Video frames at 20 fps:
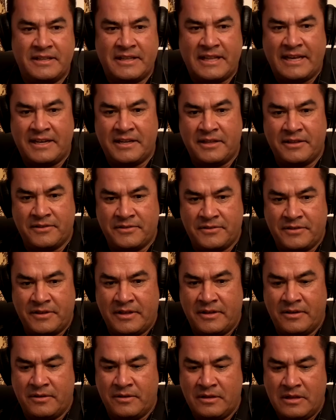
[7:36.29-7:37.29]
That is.
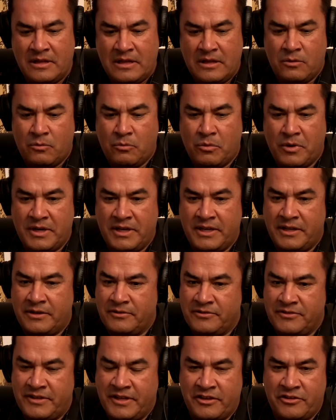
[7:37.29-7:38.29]
Uh, one
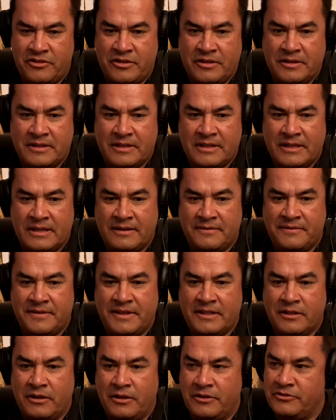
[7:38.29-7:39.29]
intersection of
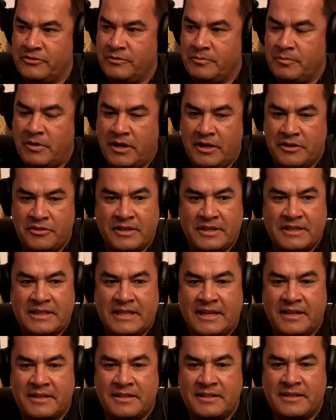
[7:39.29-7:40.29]
a larger project
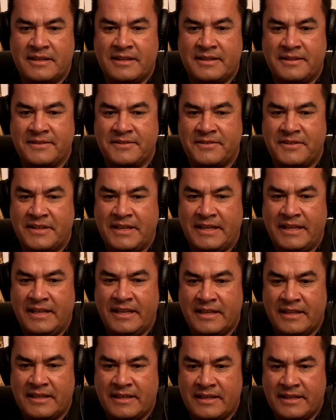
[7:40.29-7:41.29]
that uh, the
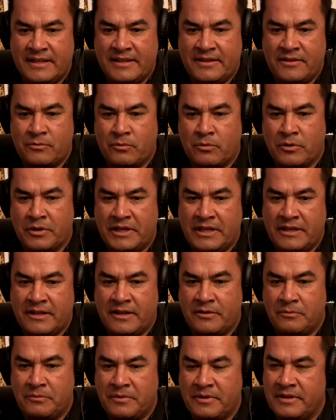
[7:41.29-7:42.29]
city is working
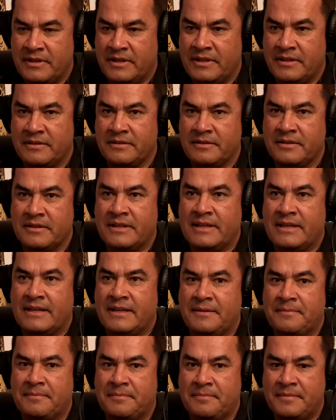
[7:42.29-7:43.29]
on in
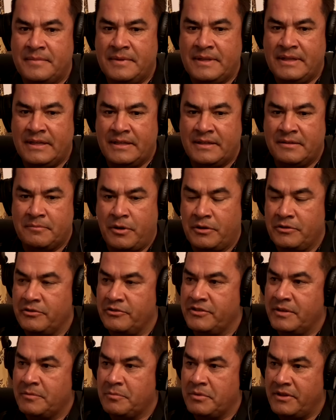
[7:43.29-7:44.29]
um, in
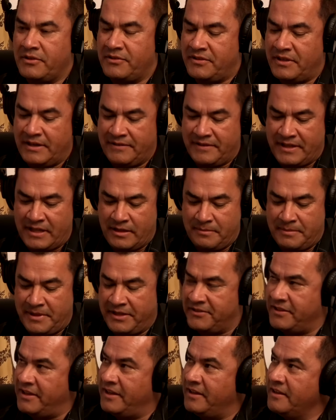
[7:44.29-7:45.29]
partnership with the city of
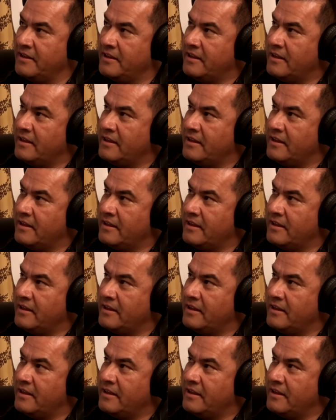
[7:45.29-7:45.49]
Calimesa.